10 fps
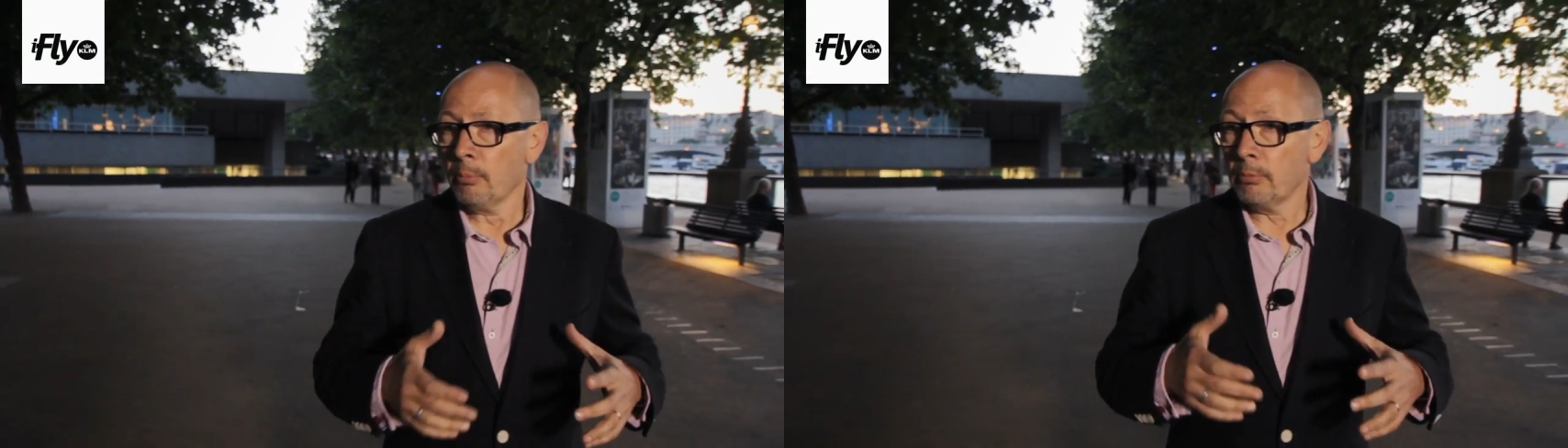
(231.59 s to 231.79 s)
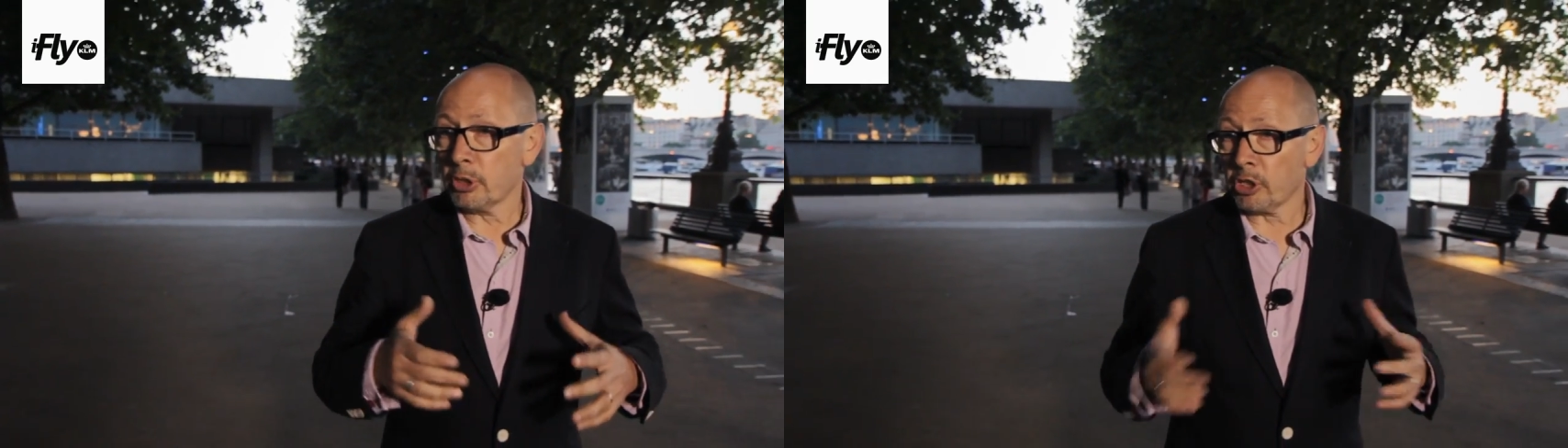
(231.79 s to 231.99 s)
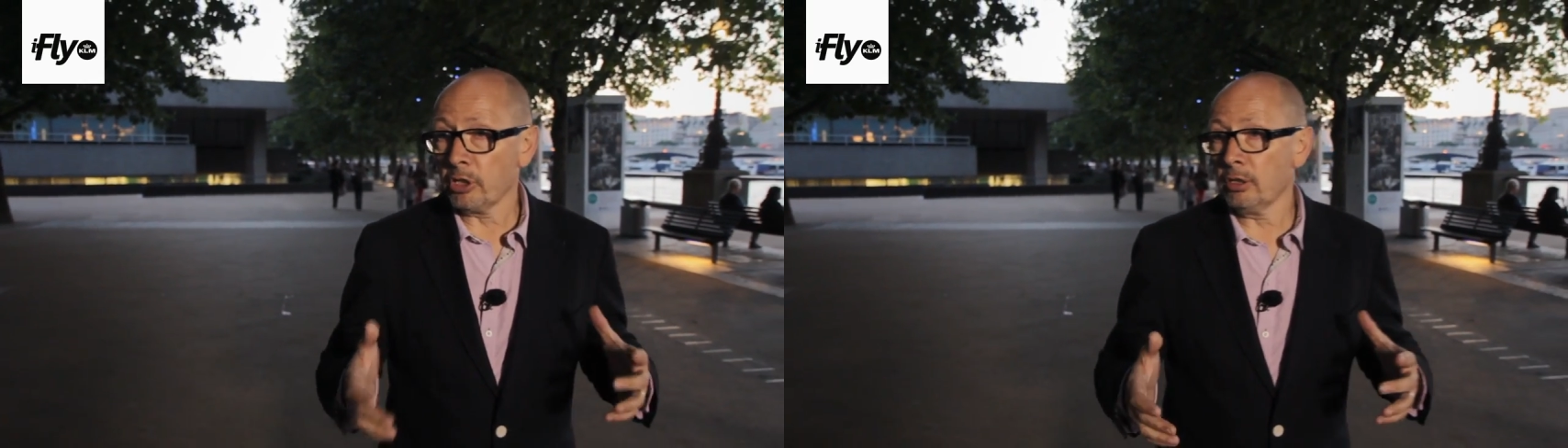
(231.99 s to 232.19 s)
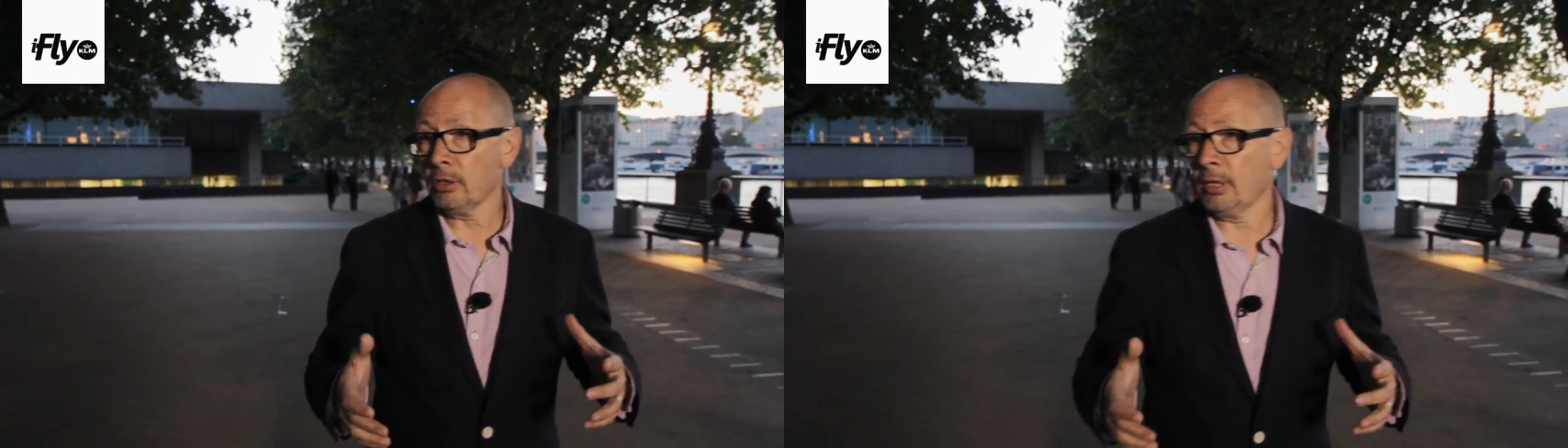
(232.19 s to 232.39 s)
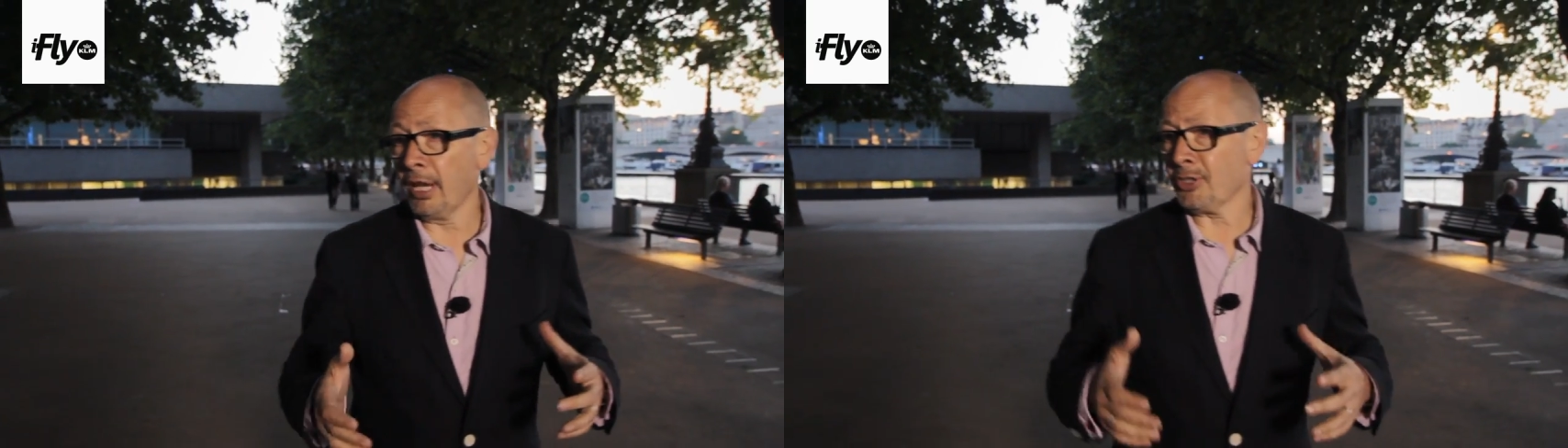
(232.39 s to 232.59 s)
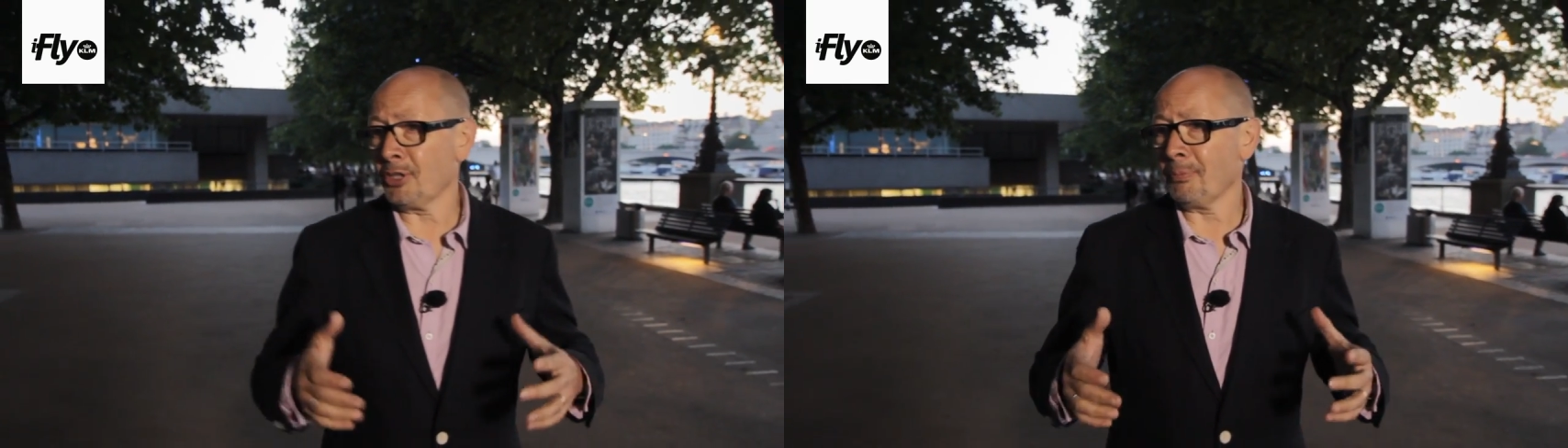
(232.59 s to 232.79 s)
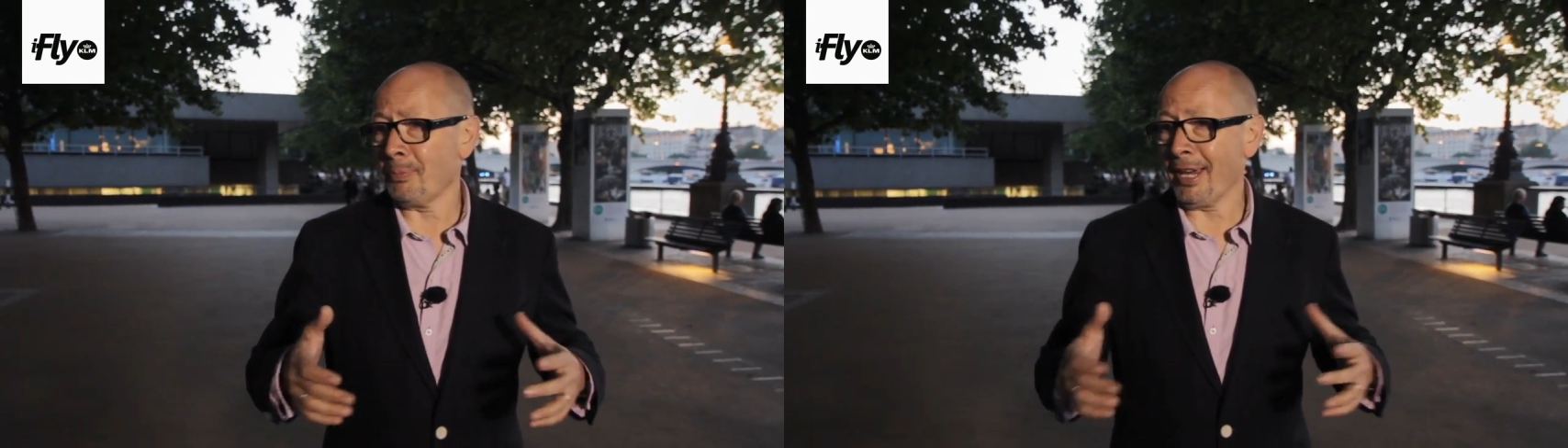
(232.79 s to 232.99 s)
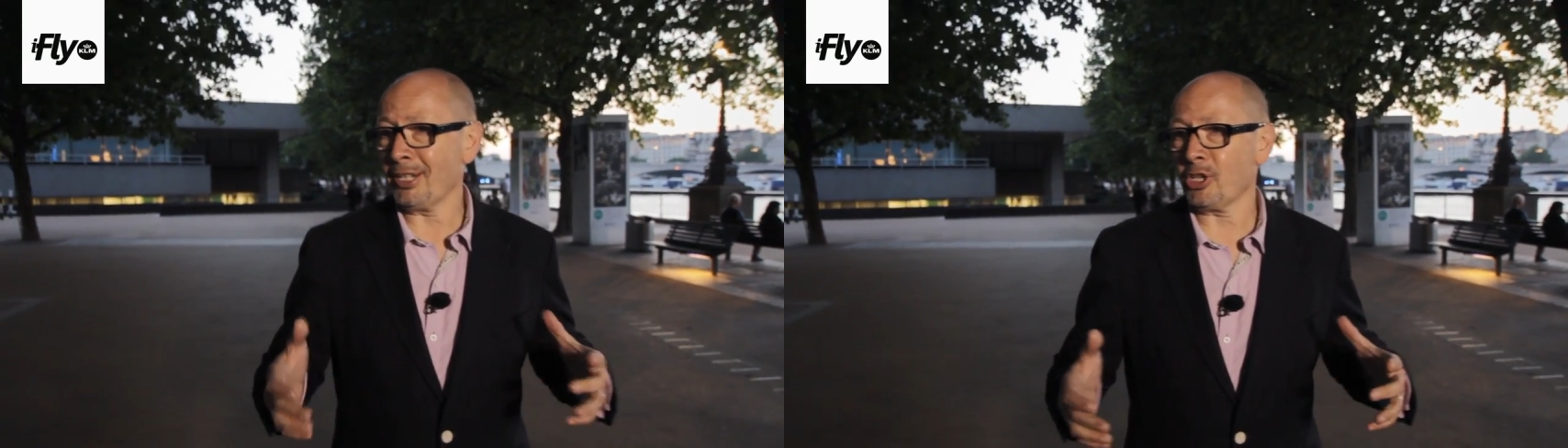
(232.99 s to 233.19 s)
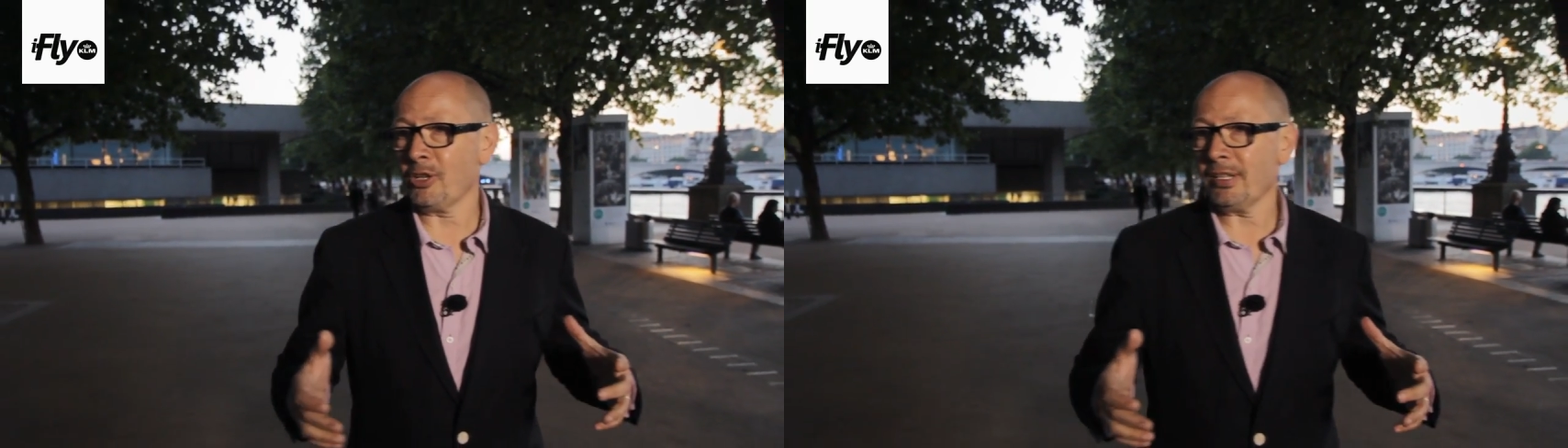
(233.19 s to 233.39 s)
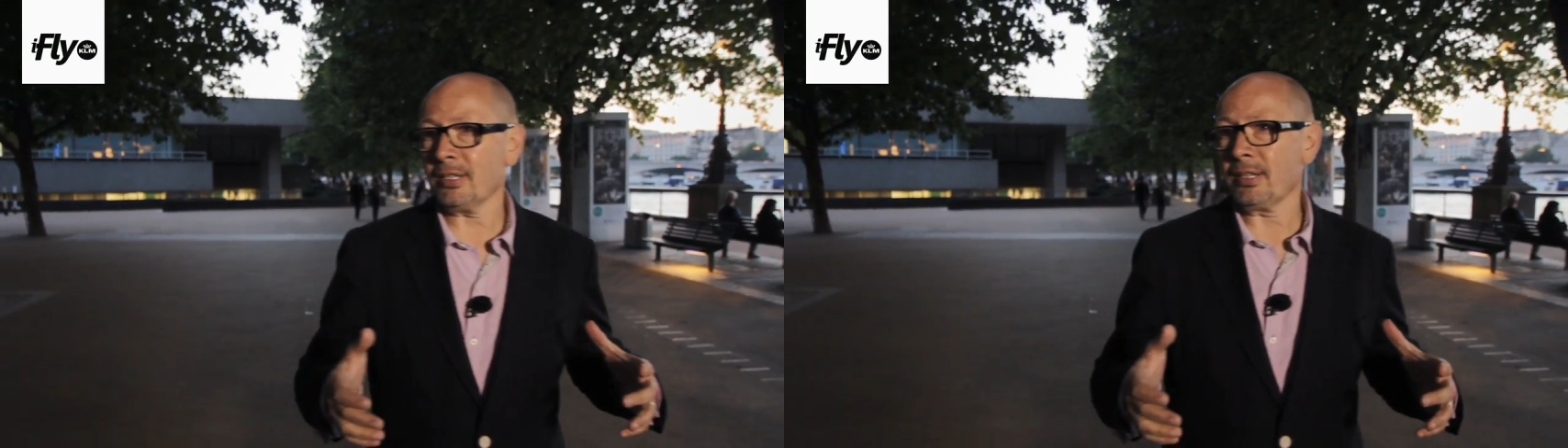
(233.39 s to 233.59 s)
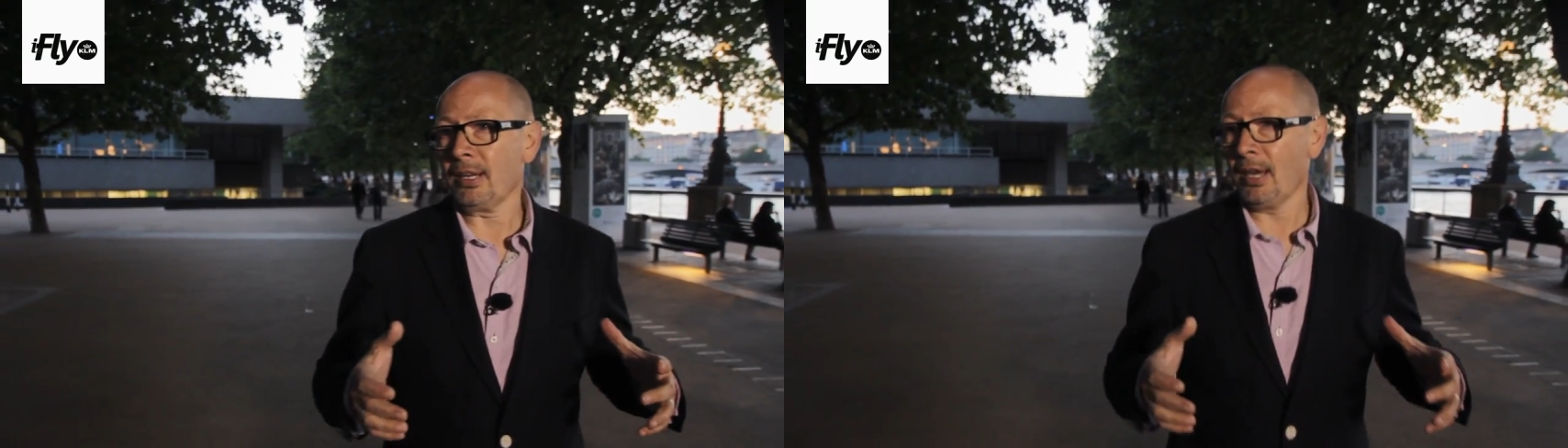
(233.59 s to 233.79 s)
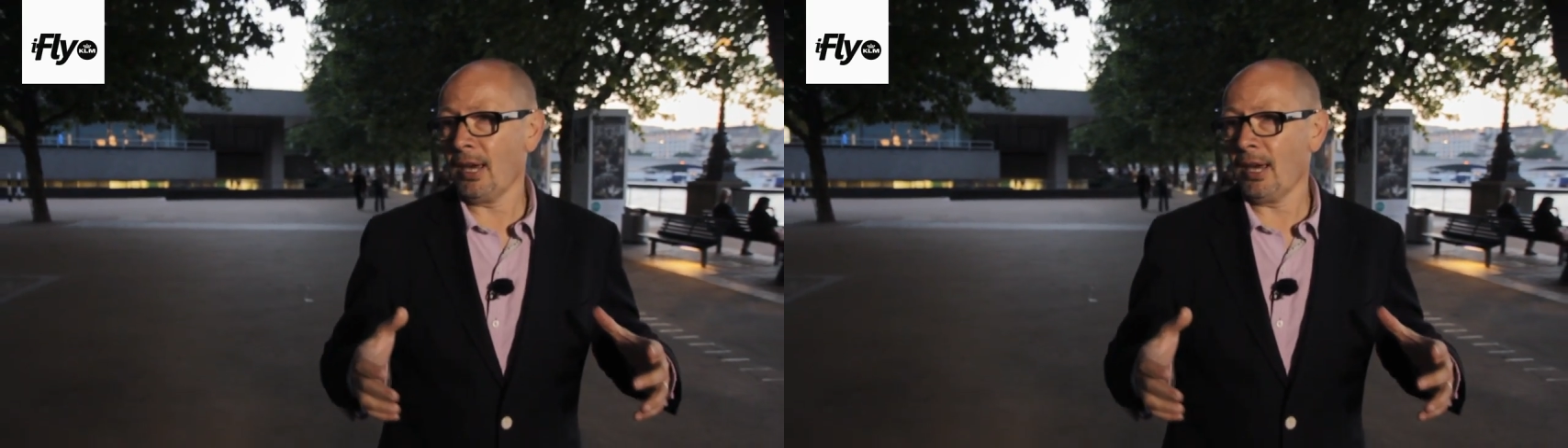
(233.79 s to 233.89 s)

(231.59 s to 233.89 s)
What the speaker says: mature London plane trees